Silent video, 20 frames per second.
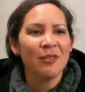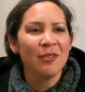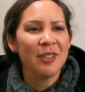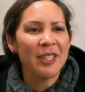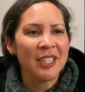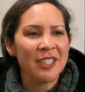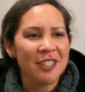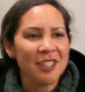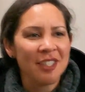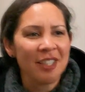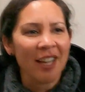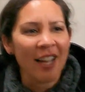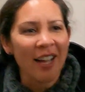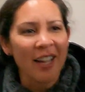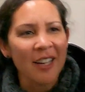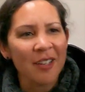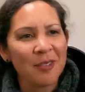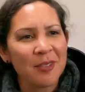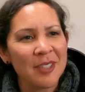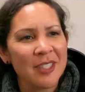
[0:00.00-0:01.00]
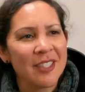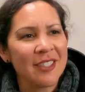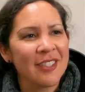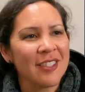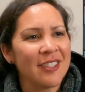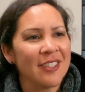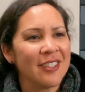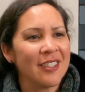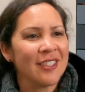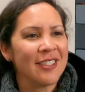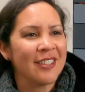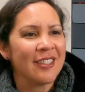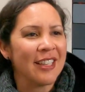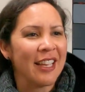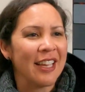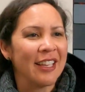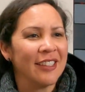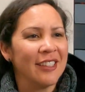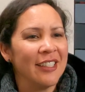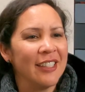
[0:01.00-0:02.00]
which I was
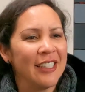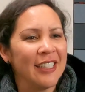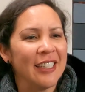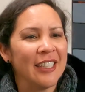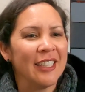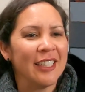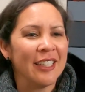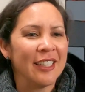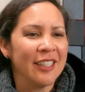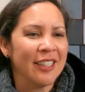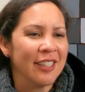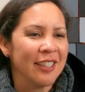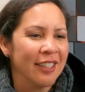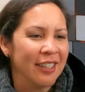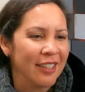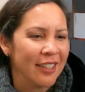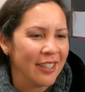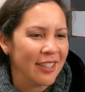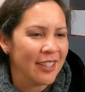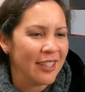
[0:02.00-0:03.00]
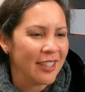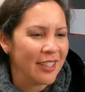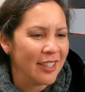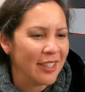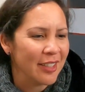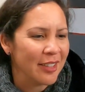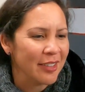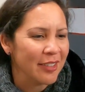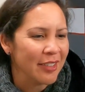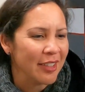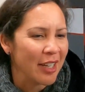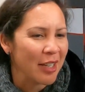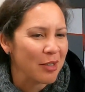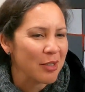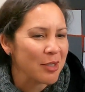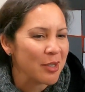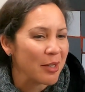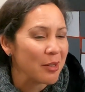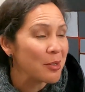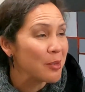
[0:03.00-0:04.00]
sadly, I
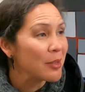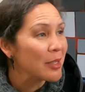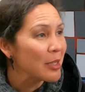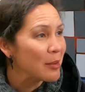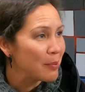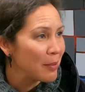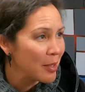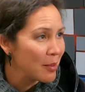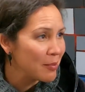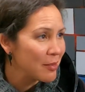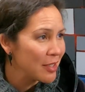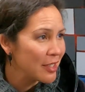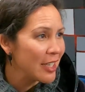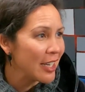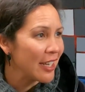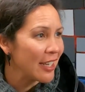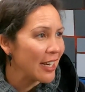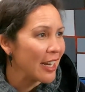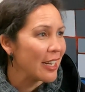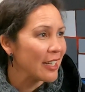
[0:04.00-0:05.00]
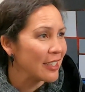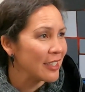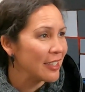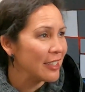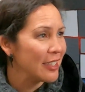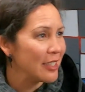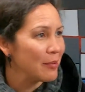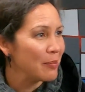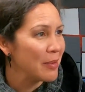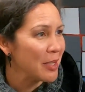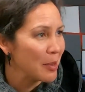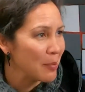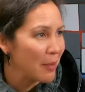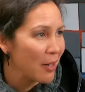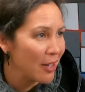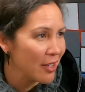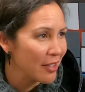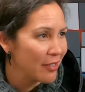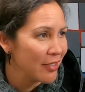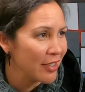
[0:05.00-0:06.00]
was really bummed that I couldn't be a
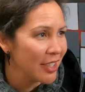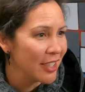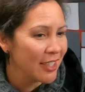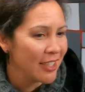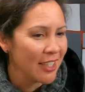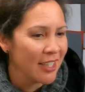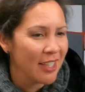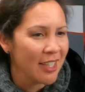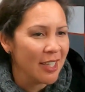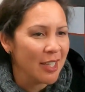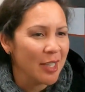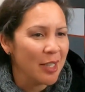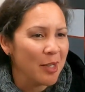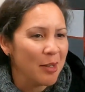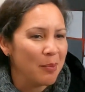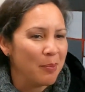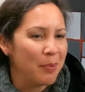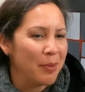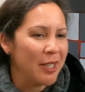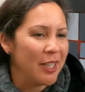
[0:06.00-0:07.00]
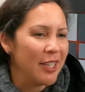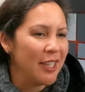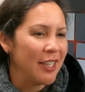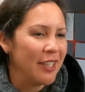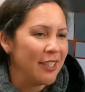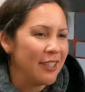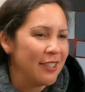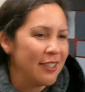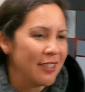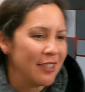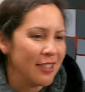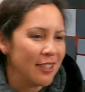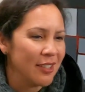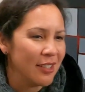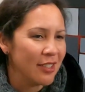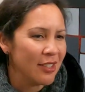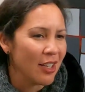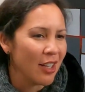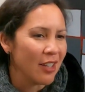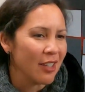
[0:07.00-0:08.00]
part of it.
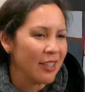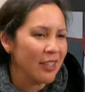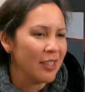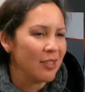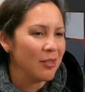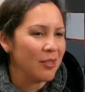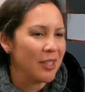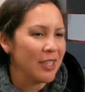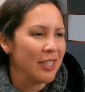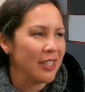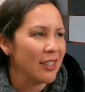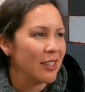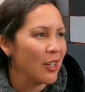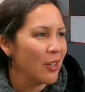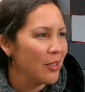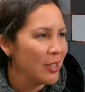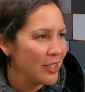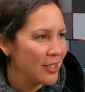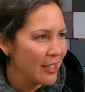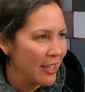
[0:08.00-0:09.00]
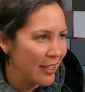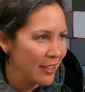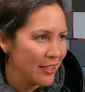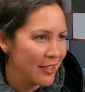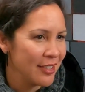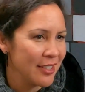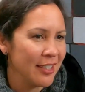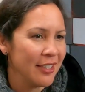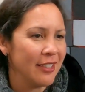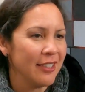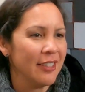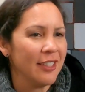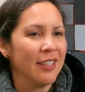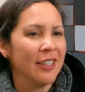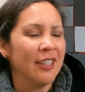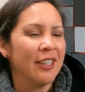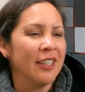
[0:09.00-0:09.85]
But talking with Cody Sanderson,